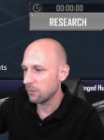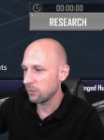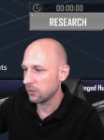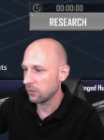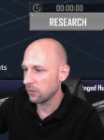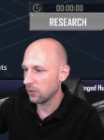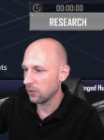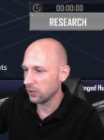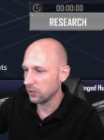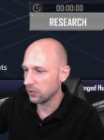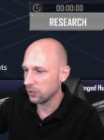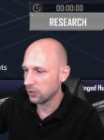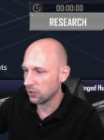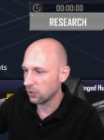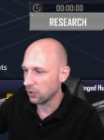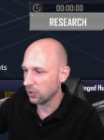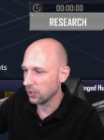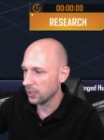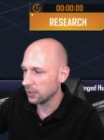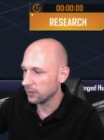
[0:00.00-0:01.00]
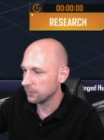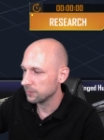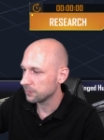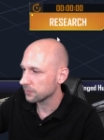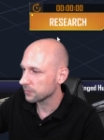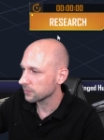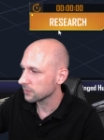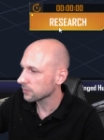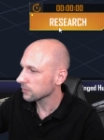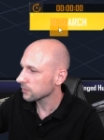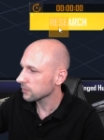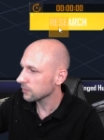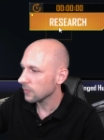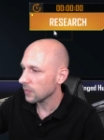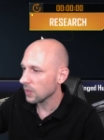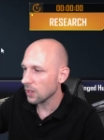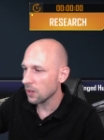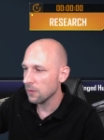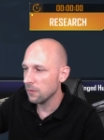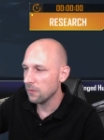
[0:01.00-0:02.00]
for destroyer.
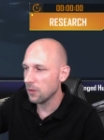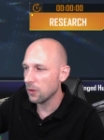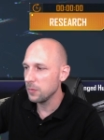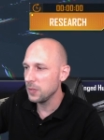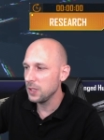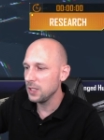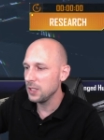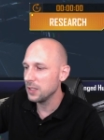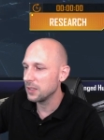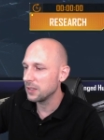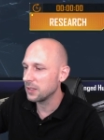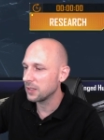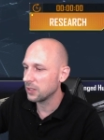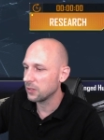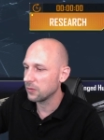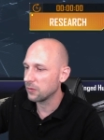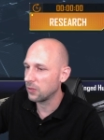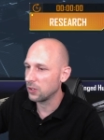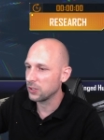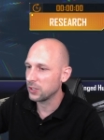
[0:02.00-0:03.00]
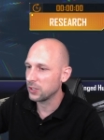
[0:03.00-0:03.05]
For me, this was